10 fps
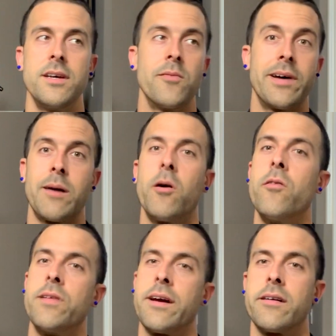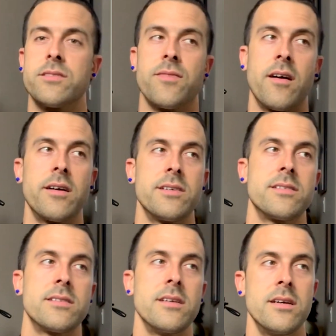when I'm over there as far
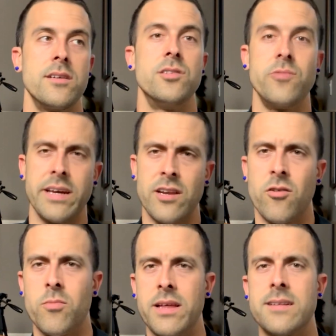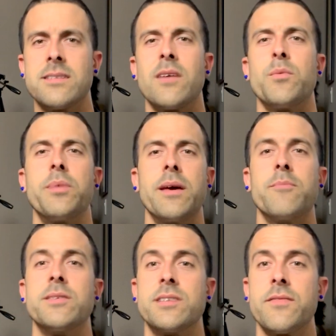as doing it normally at 7 p.m.
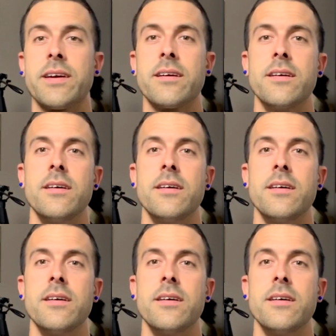Pacific.